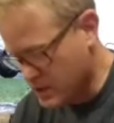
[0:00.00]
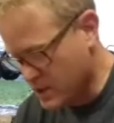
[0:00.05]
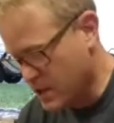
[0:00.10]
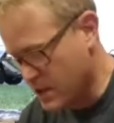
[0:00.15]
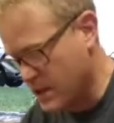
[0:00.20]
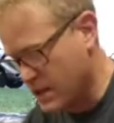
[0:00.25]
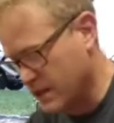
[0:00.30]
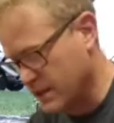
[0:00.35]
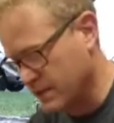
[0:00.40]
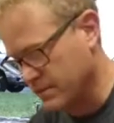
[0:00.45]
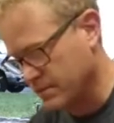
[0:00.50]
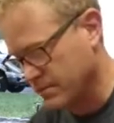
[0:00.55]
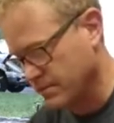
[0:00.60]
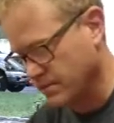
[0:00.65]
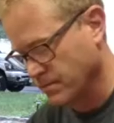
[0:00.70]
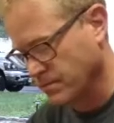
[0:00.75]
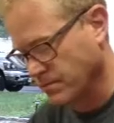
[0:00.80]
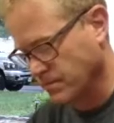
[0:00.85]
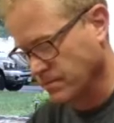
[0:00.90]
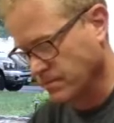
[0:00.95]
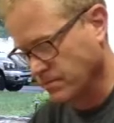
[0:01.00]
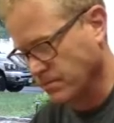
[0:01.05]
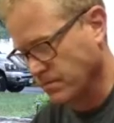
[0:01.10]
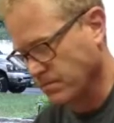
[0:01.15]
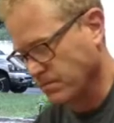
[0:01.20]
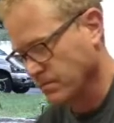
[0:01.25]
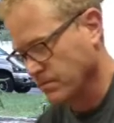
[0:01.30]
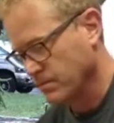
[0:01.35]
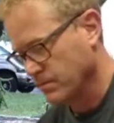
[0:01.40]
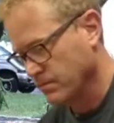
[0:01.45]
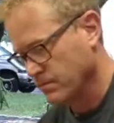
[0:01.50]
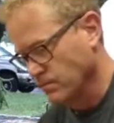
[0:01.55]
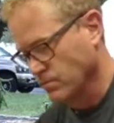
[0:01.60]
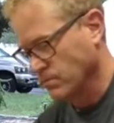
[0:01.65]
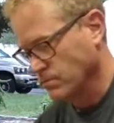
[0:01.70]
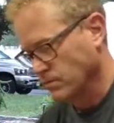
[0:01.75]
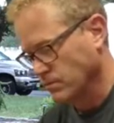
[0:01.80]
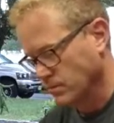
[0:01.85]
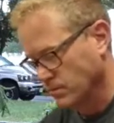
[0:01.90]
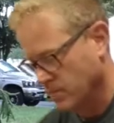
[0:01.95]
it's on, you
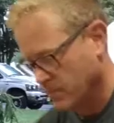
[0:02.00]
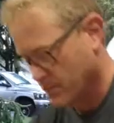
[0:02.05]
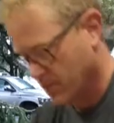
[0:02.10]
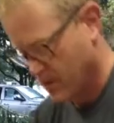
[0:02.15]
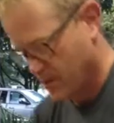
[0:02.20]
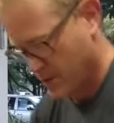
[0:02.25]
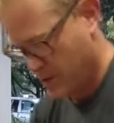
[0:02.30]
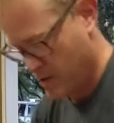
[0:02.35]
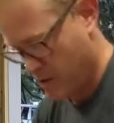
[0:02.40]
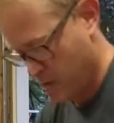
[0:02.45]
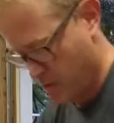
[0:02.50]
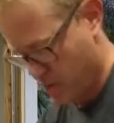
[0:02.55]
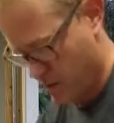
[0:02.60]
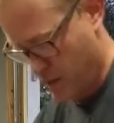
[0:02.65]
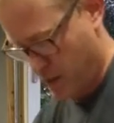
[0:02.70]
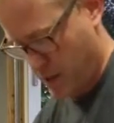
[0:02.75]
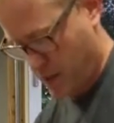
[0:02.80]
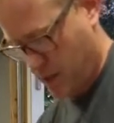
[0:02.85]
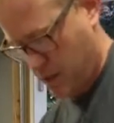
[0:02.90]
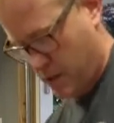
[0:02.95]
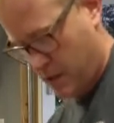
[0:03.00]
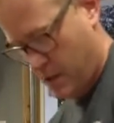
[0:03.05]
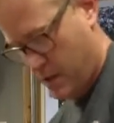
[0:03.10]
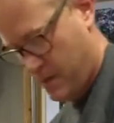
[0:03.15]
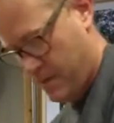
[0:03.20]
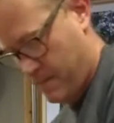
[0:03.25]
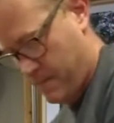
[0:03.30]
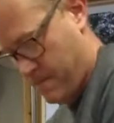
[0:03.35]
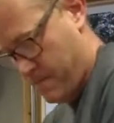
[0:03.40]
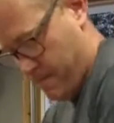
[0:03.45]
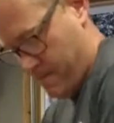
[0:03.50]
wanna get this thing